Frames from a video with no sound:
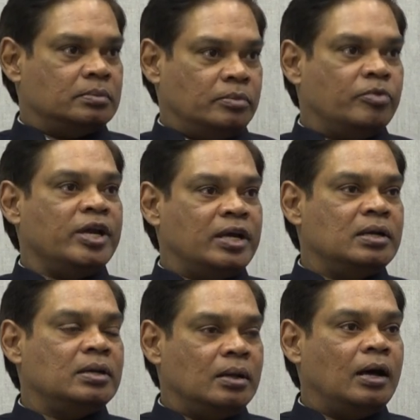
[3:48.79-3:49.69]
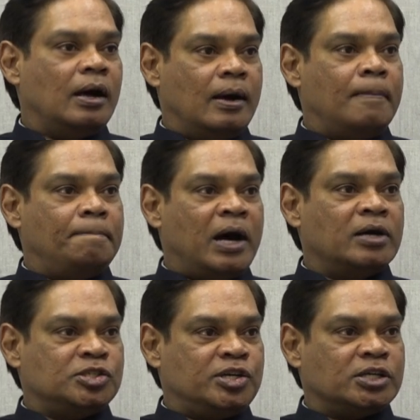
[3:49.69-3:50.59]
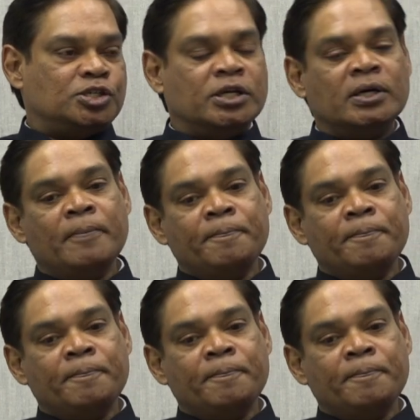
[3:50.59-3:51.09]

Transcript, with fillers: real power structure